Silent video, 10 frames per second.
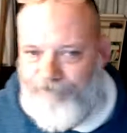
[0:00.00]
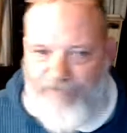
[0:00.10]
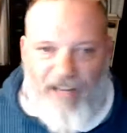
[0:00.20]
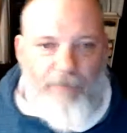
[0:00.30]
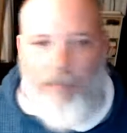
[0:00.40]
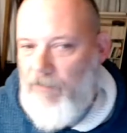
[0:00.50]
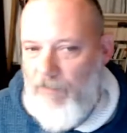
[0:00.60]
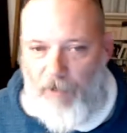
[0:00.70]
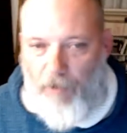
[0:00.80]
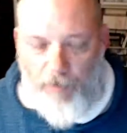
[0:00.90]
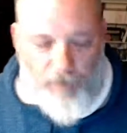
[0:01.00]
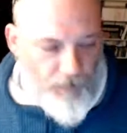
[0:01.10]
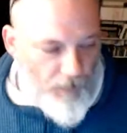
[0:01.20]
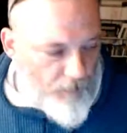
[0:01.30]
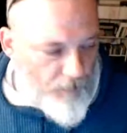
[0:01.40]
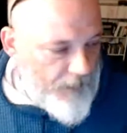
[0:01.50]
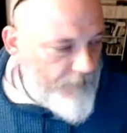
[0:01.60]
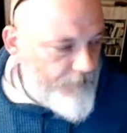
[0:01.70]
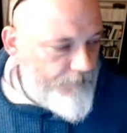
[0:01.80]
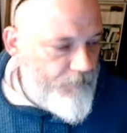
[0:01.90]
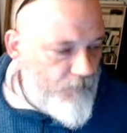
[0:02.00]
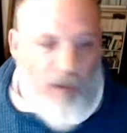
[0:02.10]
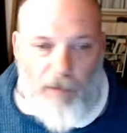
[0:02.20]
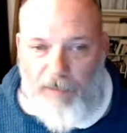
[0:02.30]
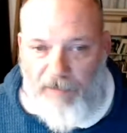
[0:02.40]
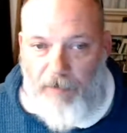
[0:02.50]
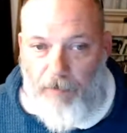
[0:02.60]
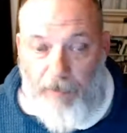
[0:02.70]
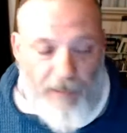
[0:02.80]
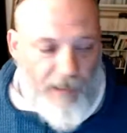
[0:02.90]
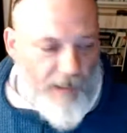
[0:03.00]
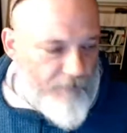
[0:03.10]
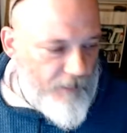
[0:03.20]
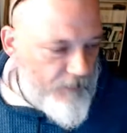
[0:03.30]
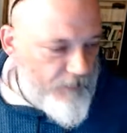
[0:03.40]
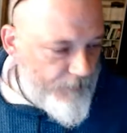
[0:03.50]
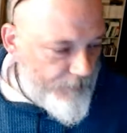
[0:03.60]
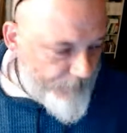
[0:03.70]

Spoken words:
5 months ago or so, right? Less than 3.5 years.